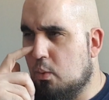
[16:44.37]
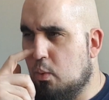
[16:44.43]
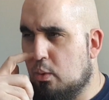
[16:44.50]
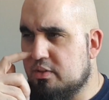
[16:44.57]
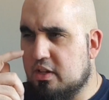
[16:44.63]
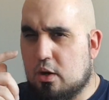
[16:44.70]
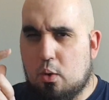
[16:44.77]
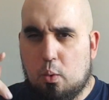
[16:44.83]

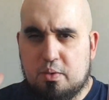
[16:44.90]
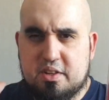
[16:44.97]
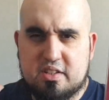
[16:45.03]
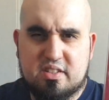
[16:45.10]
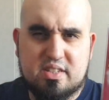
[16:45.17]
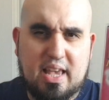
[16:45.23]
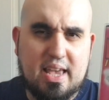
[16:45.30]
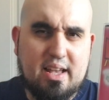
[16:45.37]
what was it called, the
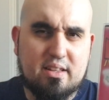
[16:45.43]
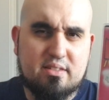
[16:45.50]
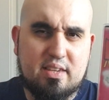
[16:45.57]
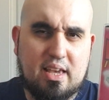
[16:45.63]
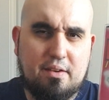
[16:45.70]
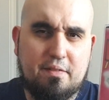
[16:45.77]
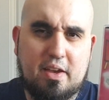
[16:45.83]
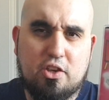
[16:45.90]
Sega
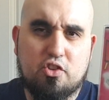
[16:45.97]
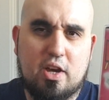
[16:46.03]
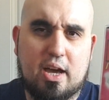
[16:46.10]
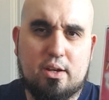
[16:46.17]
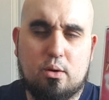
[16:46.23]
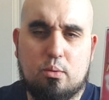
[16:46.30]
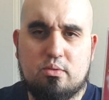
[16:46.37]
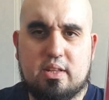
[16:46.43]
TV
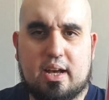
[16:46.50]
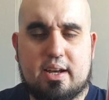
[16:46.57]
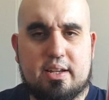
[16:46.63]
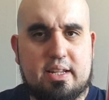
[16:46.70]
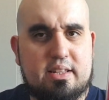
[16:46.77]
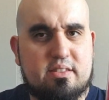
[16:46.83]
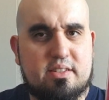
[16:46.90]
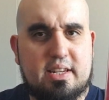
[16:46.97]
channel. It was like
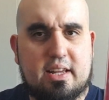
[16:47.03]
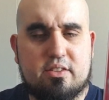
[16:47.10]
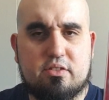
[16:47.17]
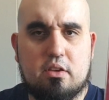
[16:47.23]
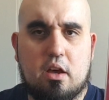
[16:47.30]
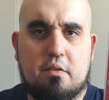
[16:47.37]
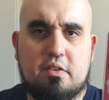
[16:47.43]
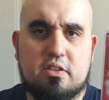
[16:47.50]
an internet
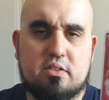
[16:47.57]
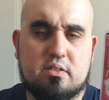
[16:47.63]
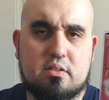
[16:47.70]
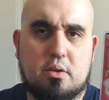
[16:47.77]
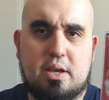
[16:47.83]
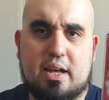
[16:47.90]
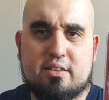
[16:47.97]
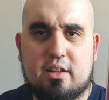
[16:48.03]
service,
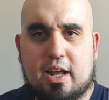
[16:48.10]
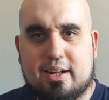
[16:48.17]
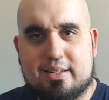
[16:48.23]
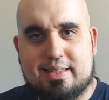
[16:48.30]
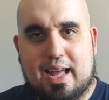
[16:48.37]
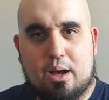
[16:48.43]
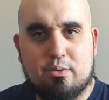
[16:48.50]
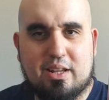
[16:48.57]
so you had like,
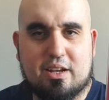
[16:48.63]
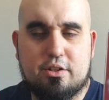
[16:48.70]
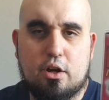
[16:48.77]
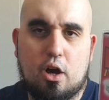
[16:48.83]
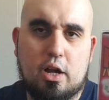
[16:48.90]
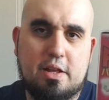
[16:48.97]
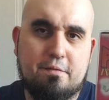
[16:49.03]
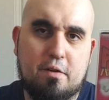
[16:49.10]
that was like an
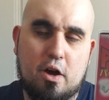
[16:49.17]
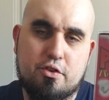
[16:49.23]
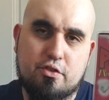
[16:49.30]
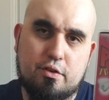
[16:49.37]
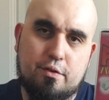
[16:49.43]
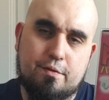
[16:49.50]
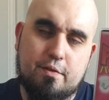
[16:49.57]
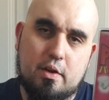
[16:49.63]
early
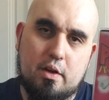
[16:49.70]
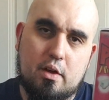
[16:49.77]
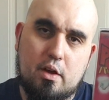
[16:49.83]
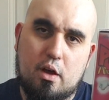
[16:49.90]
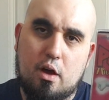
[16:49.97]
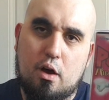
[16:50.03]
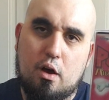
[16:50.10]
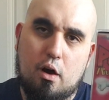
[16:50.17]
version
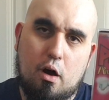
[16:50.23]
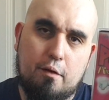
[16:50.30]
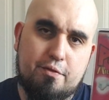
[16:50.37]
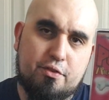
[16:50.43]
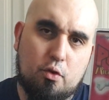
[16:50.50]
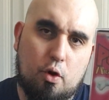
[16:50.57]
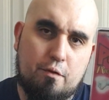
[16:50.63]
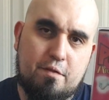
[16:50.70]
of
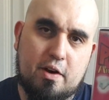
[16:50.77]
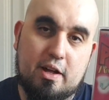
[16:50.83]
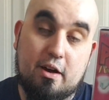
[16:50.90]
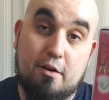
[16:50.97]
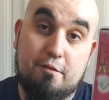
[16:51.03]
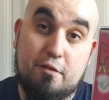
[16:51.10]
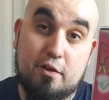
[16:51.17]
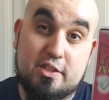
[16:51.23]
sort
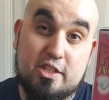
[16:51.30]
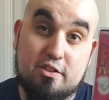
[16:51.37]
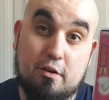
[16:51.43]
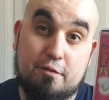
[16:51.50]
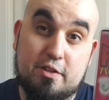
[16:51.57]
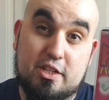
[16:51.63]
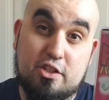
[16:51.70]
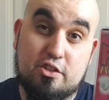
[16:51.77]

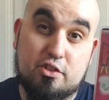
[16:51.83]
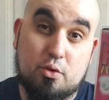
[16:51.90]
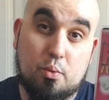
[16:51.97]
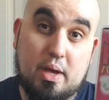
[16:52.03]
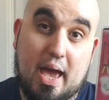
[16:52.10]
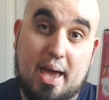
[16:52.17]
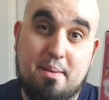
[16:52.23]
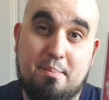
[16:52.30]
of a digital
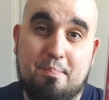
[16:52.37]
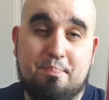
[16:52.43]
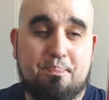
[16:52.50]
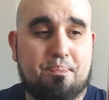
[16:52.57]
game.